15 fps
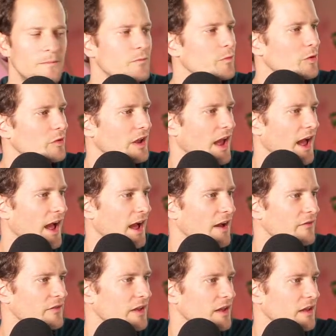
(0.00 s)
what we
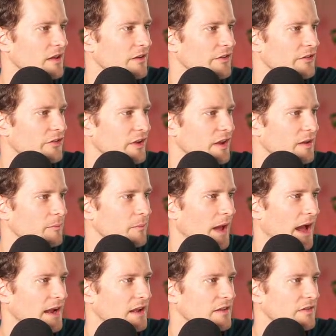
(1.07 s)
have is
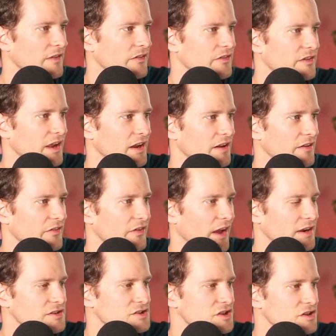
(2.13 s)
back in this data
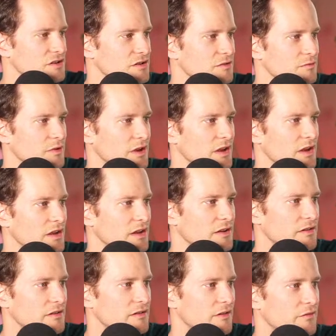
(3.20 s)
section, we
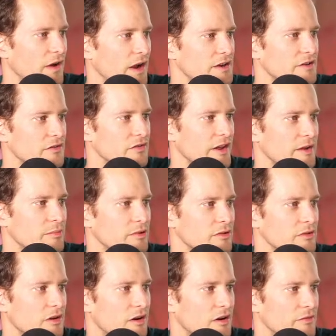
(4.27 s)
defined a label
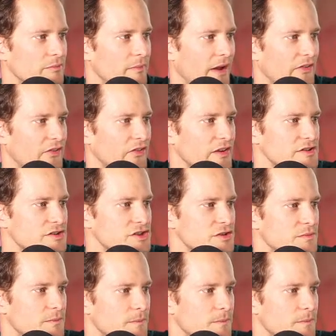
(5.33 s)
called message.